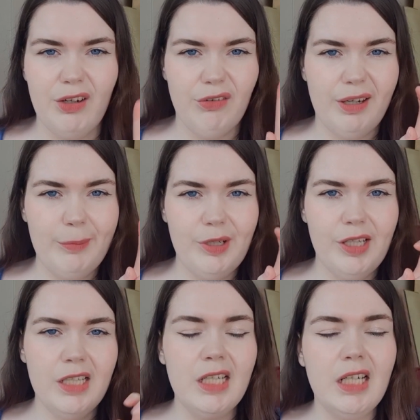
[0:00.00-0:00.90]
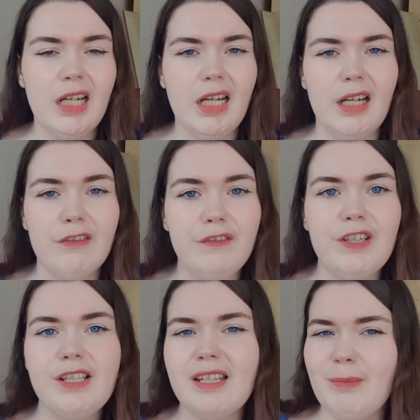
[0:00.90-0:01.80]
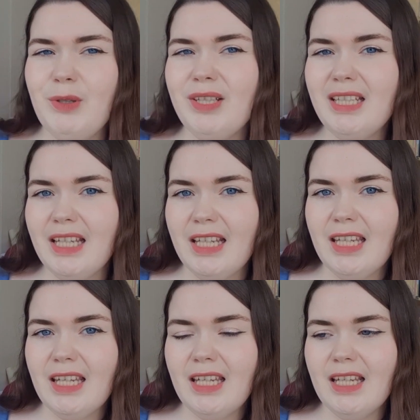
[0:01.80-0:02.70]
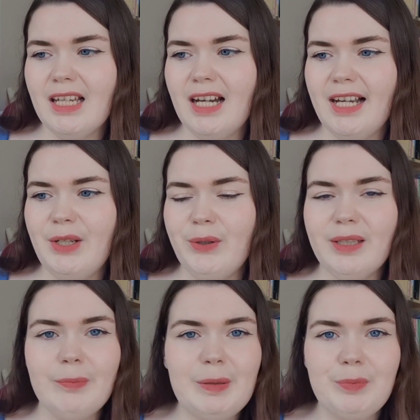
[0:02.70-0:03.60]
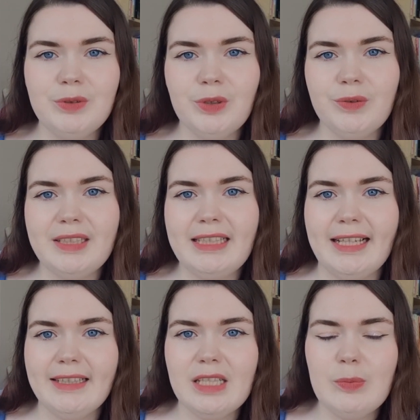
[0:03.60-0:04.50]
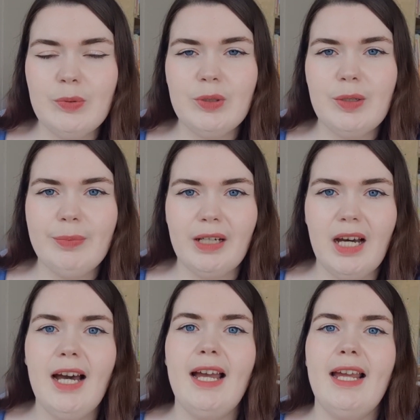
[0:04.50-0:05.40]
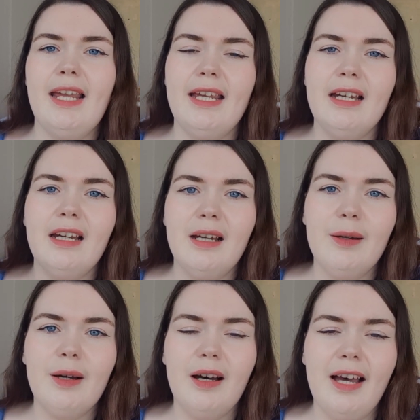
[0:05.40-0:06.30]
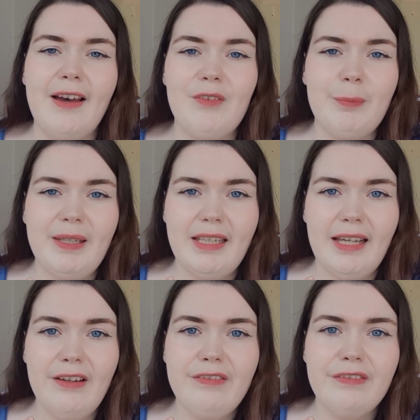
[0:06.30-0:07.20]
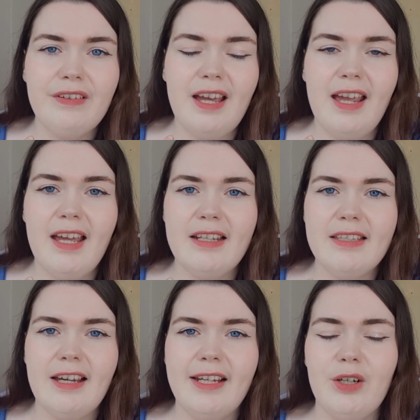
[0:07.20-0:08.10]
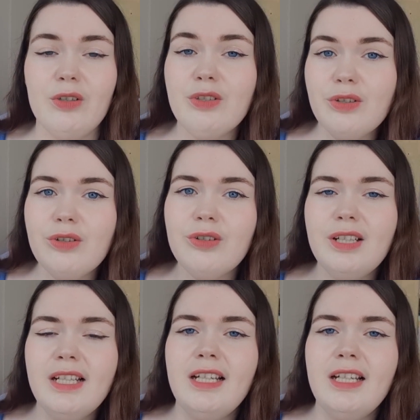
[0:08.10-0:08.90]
grammar. First, I'm using Genki. I know that people don't really like this book, but I have the PDF, and I also